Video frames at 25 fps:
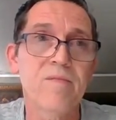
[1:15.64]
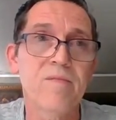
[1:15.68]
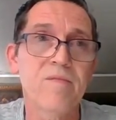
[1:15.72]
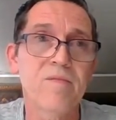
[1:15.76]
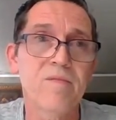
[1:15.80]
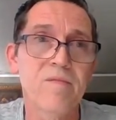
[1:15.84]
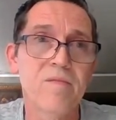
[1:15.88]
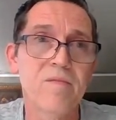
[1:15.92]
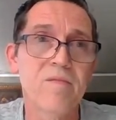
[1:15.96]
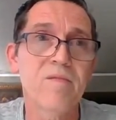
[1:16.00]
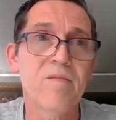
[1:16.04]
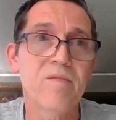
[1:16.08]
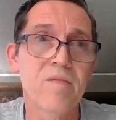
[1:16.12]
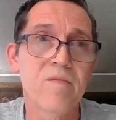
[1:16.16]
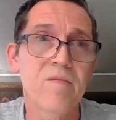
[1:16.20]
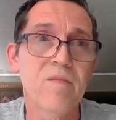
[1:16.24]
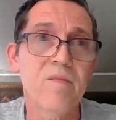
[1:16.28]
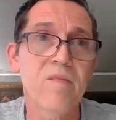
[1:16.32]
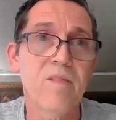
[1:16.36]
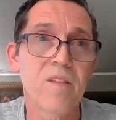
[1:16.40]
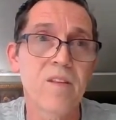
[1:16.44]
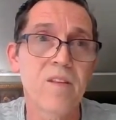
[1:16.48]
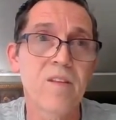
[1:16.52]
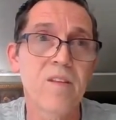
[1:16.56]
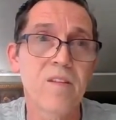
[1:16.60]

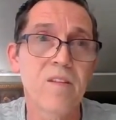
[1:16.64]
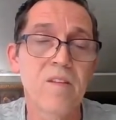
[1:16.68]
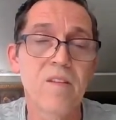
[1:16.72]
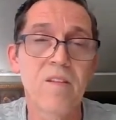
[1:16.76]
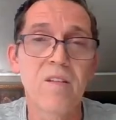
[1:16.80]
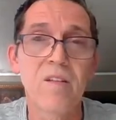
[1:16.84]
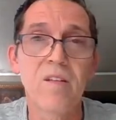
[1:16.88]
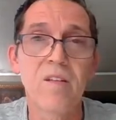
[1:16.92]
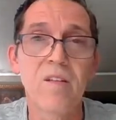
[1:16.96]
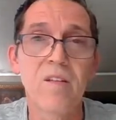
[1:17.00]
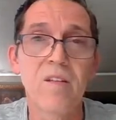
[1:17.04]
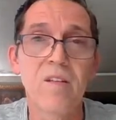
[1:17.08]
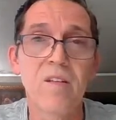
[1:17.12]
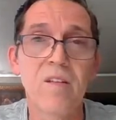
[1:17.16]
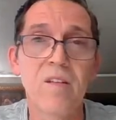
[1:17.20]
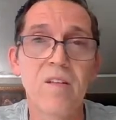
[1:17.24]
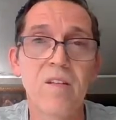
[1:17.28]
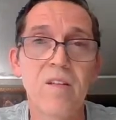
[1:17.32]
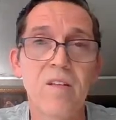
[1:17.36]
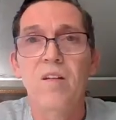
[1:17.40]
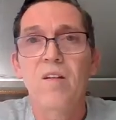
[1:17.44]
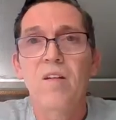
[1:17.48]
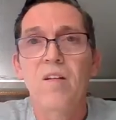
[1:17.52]
(no one is talking)